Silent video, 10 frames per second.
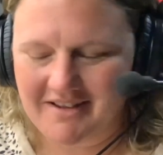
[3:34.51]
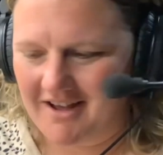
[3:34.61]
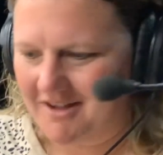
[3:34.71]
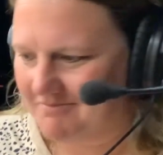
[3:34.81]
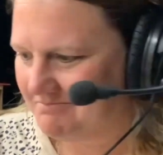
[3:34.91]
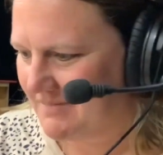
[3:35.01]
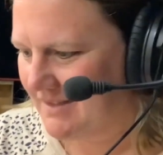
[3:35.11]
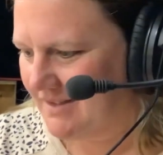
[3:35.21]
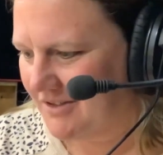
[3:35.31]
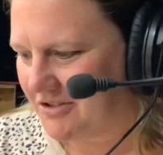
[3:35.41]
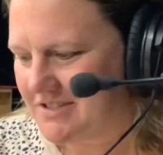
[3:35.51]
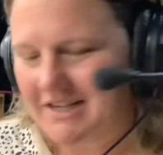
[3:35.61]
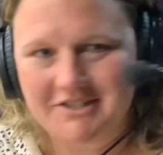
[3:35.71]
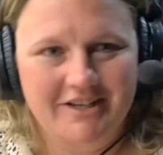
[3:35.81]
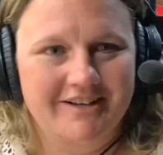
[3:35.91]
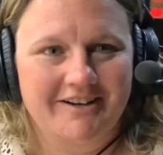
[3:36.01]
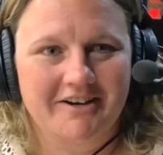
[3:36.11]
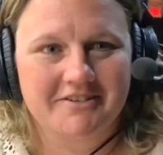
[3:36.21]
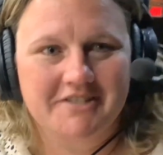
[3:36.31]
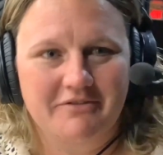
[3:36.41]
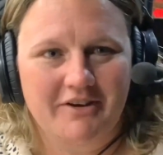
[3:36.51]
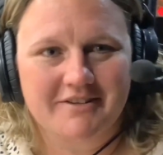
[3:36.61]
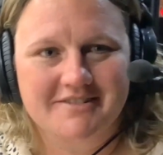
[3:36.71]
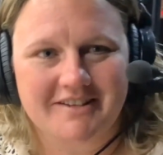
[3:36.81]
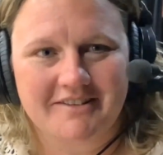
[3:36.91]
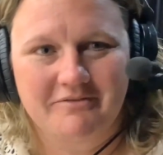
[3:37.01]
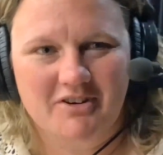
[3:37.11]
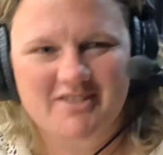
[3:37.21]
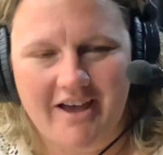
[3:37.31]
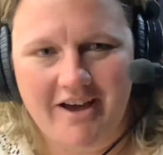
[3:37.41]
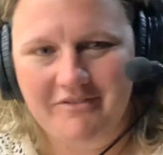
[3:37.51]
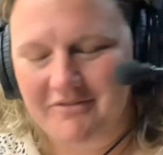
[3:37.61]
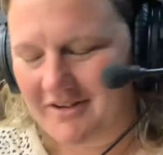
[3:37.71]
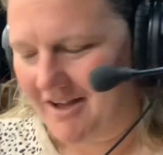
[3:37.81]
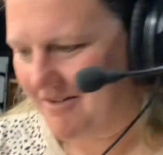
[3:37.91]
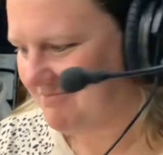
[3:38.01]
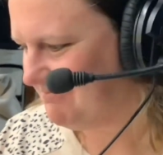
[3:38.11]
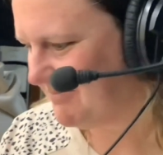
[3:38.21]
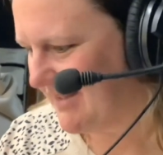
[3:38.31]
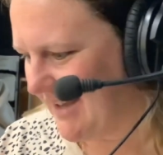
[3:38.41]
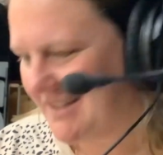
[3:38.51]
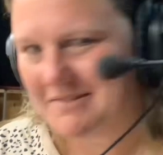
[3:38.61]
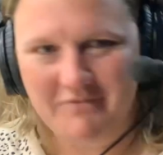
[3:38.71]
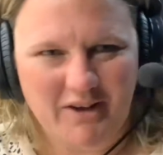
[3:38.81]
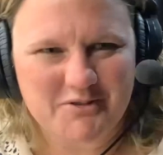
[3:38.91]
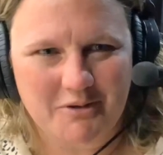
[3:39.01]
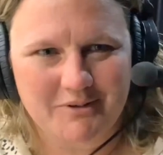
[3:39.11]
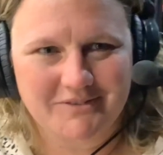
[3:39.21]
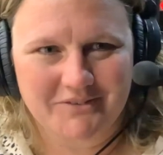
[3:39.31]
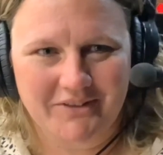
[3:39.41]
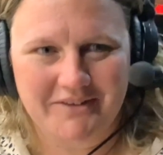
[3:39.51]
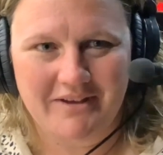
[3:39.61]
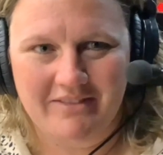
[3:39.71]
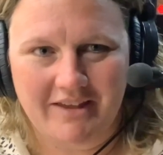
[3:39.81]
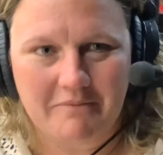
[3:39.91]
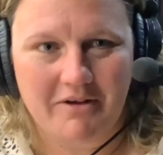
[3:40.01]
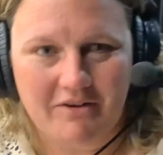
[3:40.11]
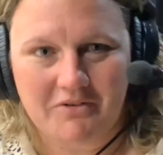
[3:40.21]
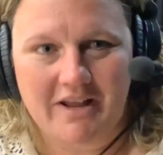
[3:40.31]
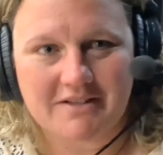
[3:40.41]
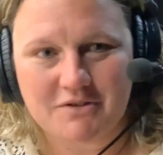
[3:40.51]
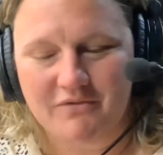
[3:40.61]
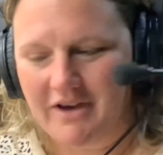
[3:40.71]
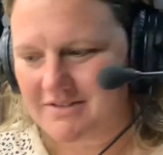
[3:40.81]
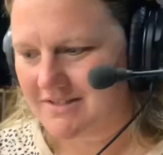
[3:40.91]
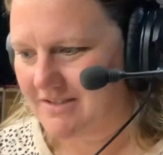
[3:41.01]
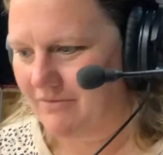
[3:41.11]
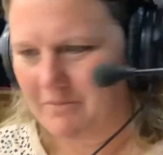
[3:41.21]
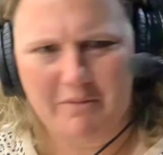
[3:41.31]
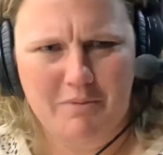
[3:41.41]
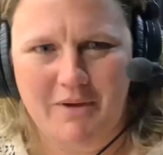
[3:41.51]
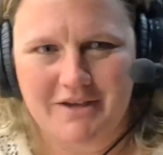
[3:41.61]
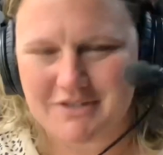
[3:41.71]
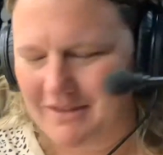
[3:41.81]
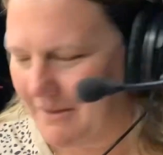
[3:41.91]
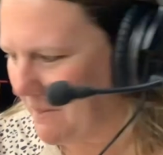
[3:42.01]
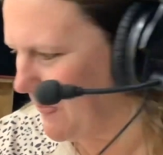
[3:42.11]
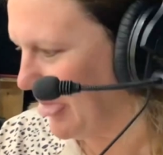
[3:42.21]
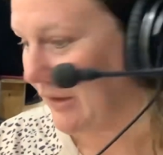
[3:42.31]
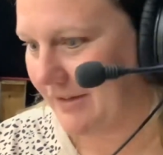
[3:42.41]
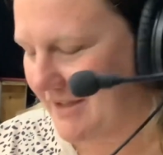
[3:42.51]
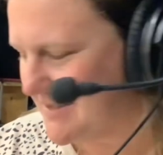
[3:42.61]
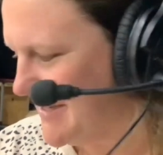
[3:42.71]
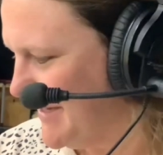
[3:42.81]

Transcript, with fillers: Um, little touchy on our defense on the first half. Um, got some foul trouble early. Yep. I think about everyone had two fouls except for maybe Paige, I think, or Liz.